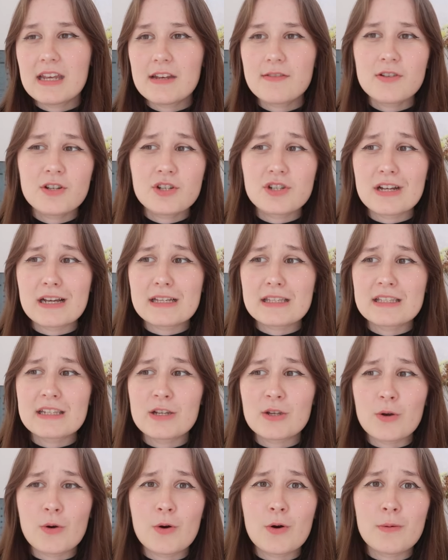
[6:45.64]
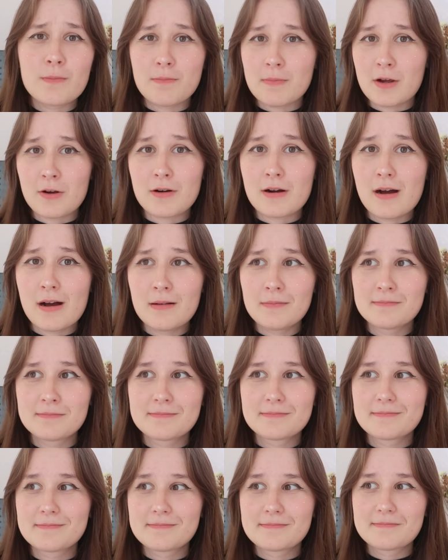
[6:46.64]
even just your mirror,
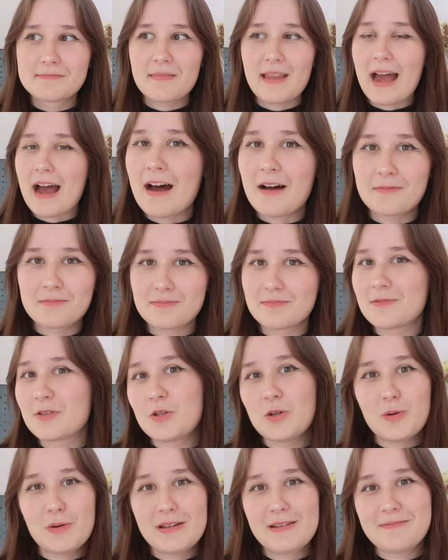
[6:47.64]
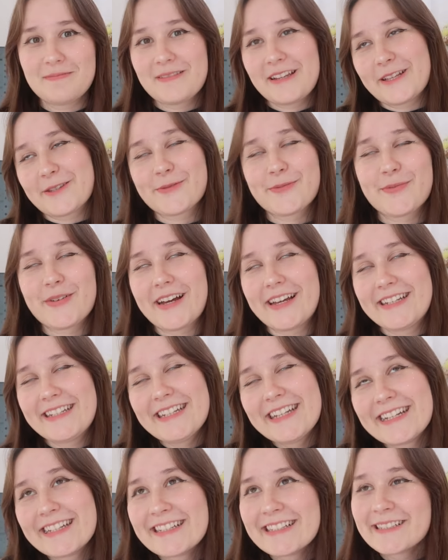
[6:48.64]
um do it, it's
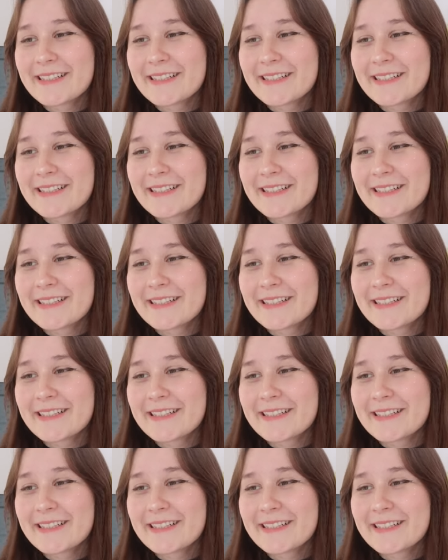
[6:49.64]
fun.